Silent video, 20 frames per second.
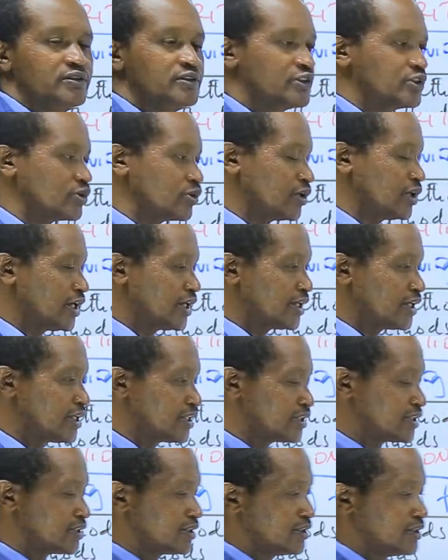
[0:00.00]
So,
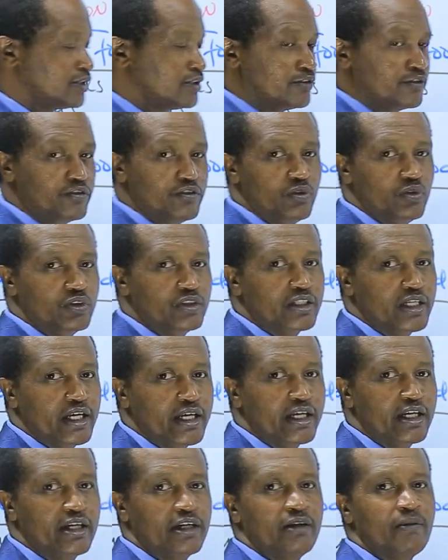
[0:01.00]
learners, foods
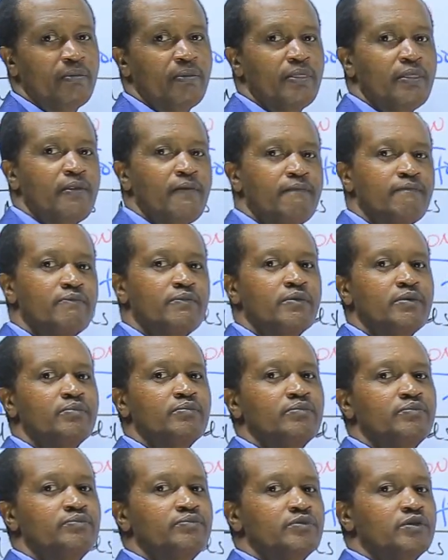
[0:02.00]
like
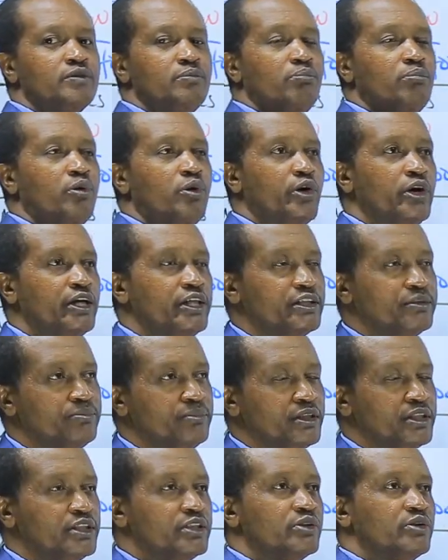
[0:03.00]
boiled
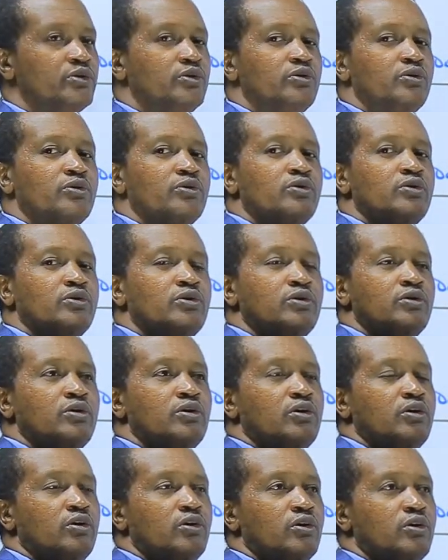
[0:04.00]
meat or
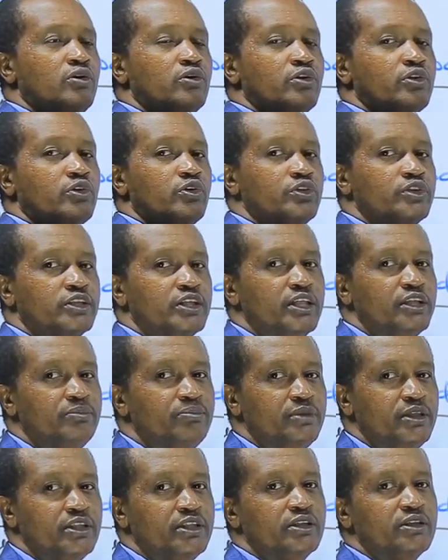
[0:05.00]
roasted
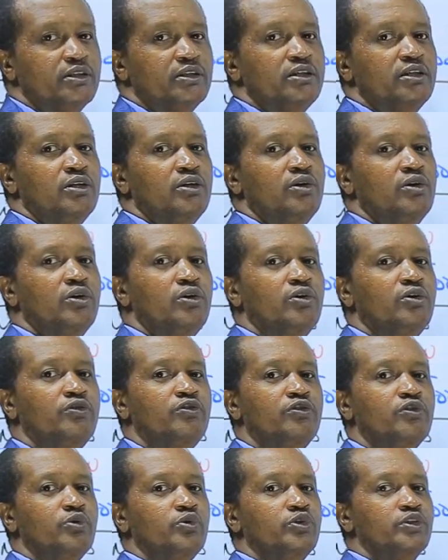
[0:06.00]
meat or
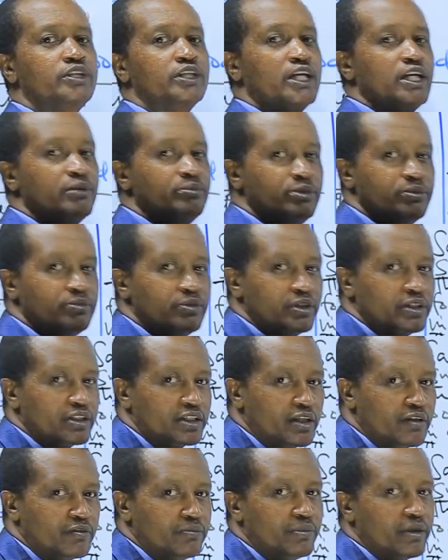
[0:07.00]
fruits can be
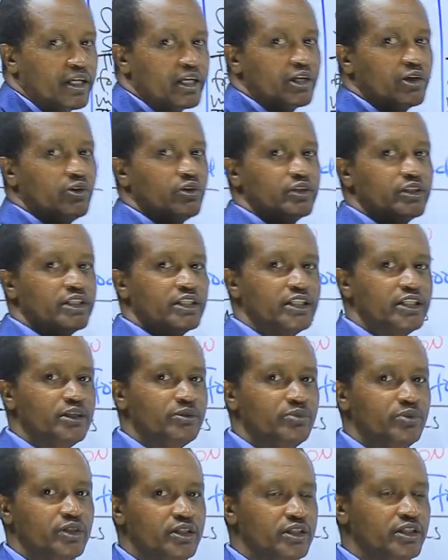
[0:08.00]
preserved by coating
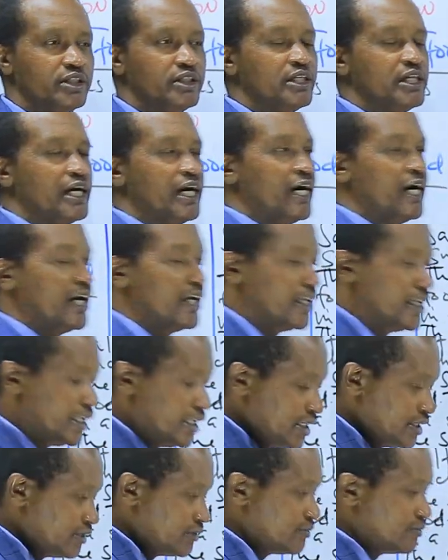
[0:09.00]
them with
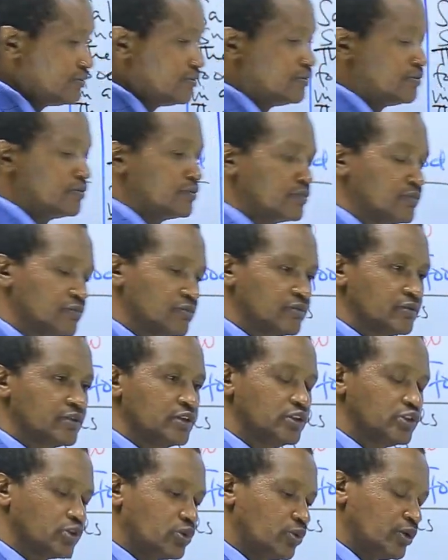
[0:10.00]
honey.
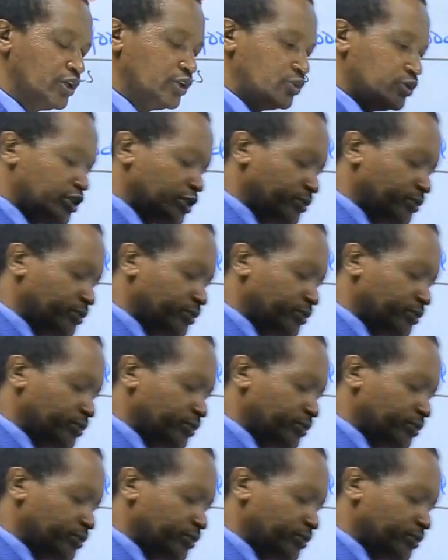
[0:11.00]
So when you